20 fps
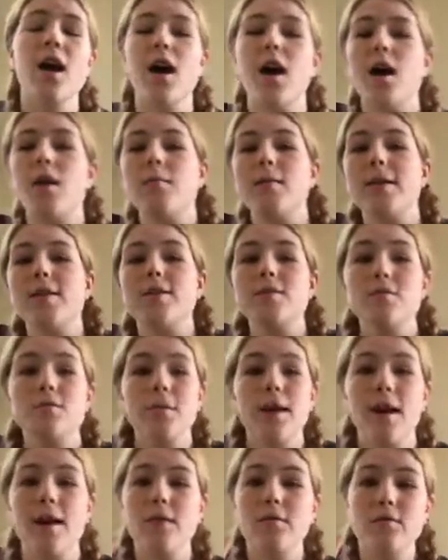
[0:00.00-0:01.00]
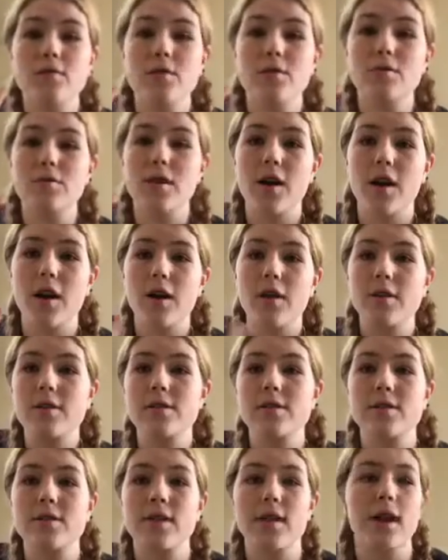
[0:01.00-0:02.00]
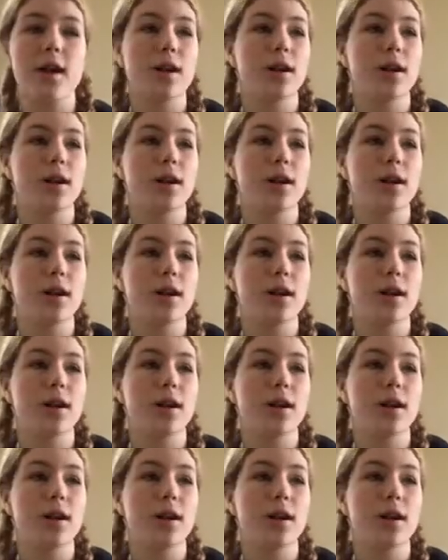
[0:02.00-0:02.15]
I do have 2 dogs.